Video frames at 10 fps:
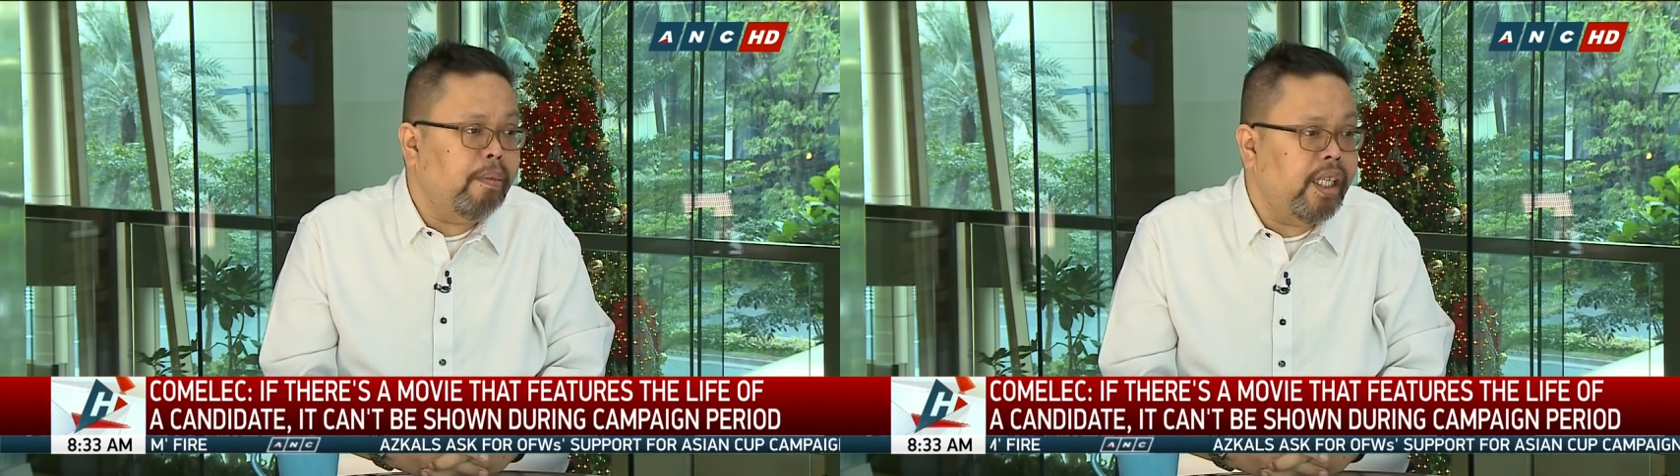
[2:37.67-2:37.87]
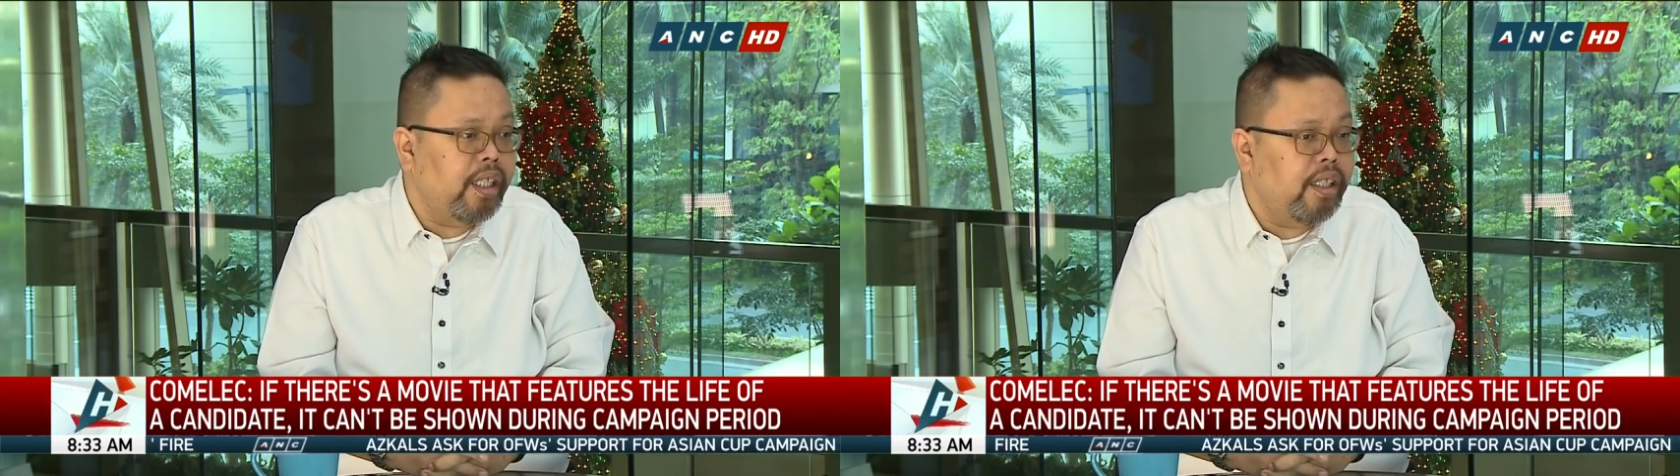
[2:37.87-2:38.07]

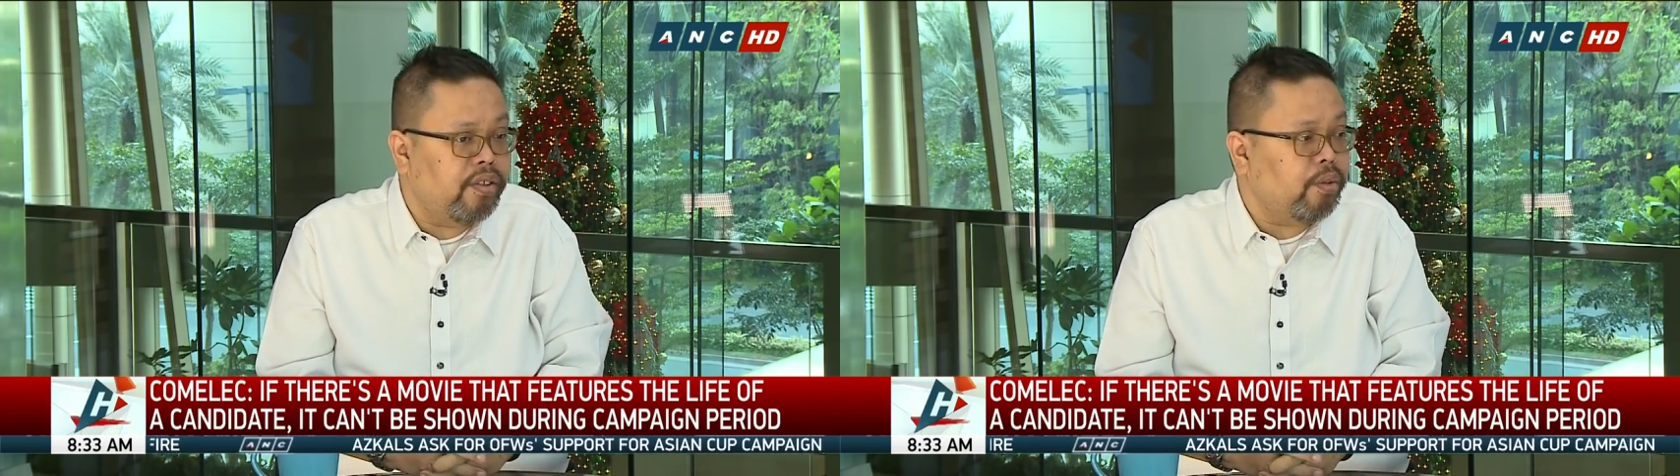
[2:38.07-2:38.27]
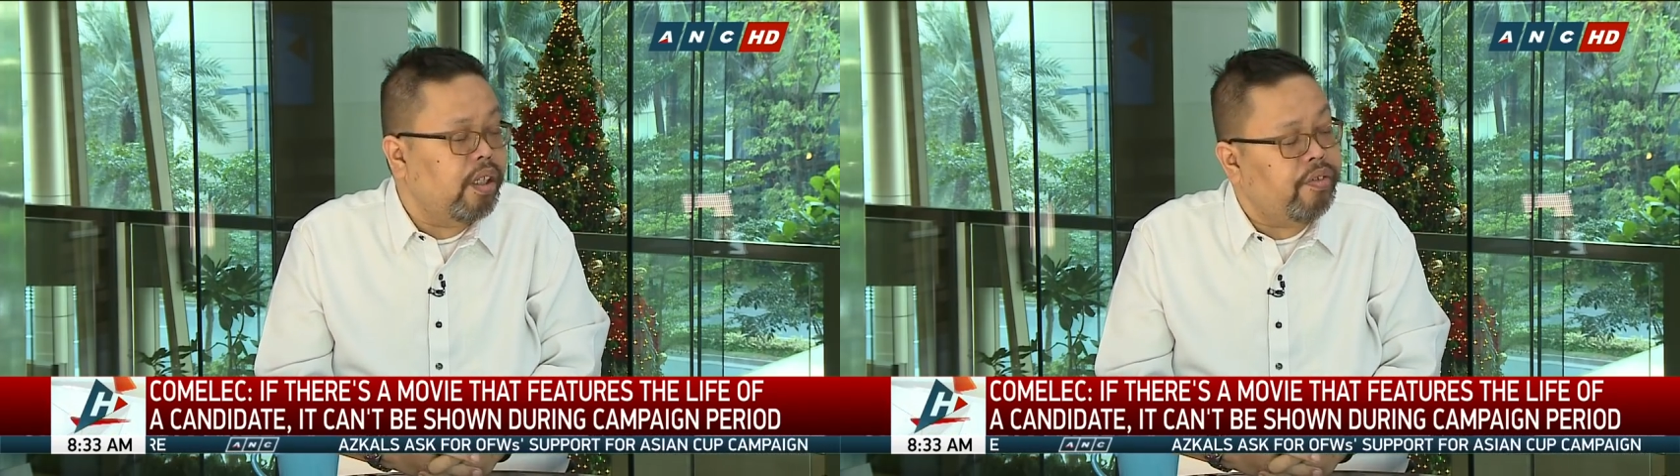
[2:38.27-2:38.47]
by
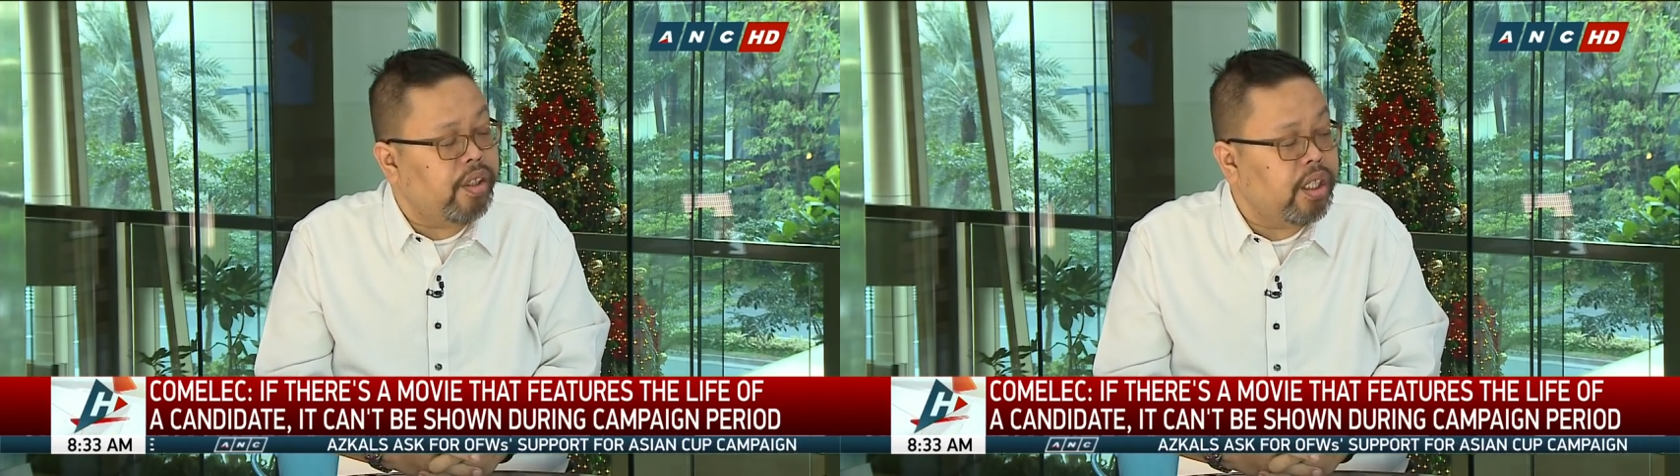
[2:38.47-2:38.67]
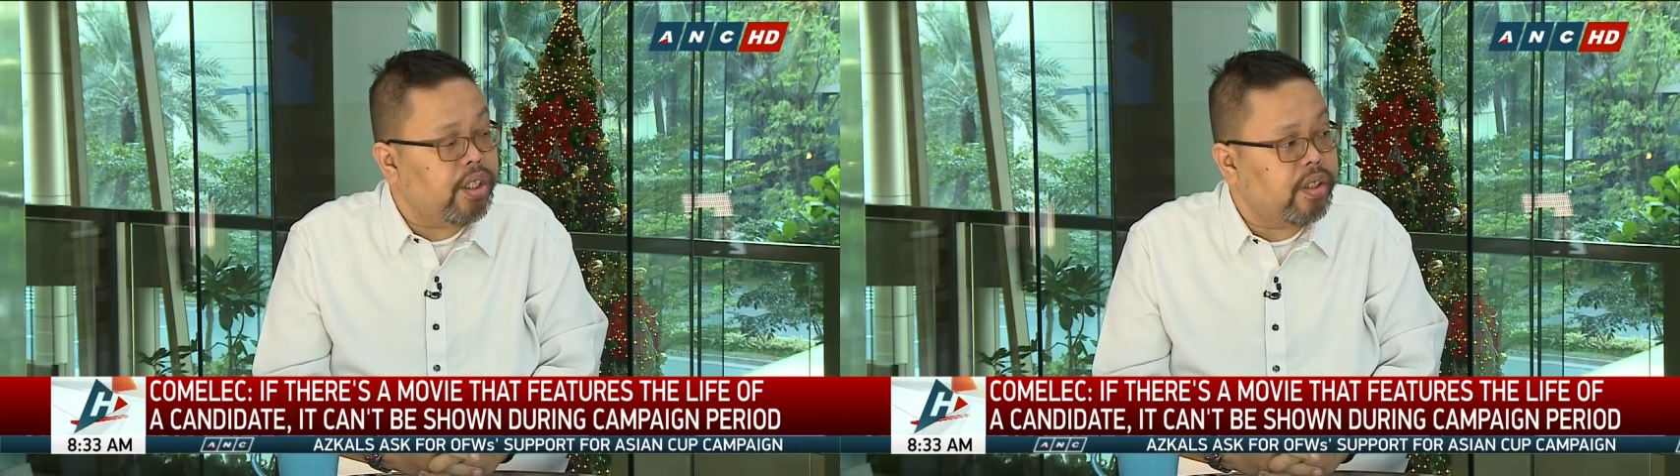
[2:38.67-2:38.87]
disqualification.